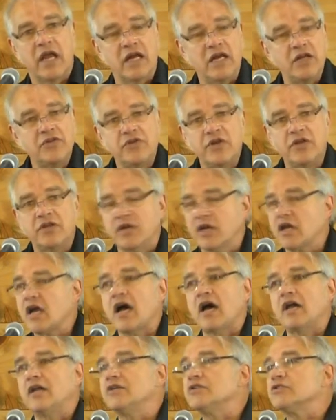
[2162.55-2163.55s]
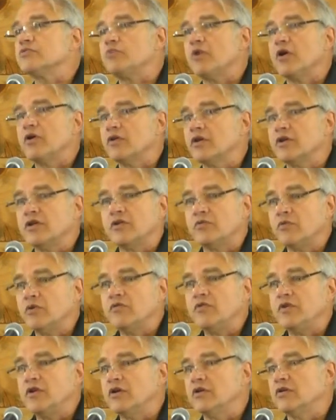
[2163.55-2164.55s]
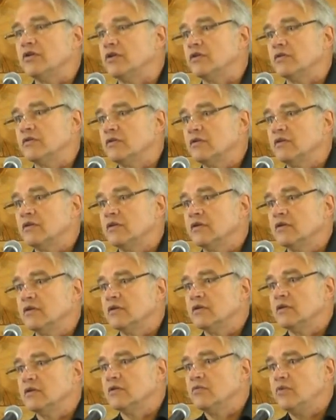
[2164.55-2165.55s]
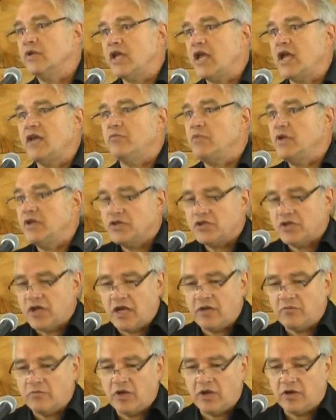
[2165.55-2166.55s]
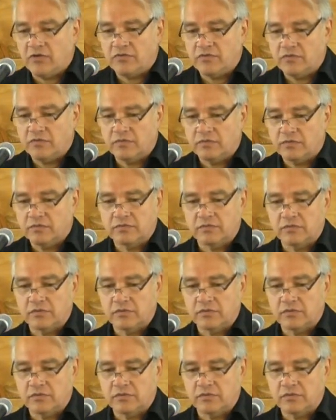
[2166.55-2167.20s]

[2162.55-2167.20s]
Anything that God has spoken and revealed, we can't be ashamed of.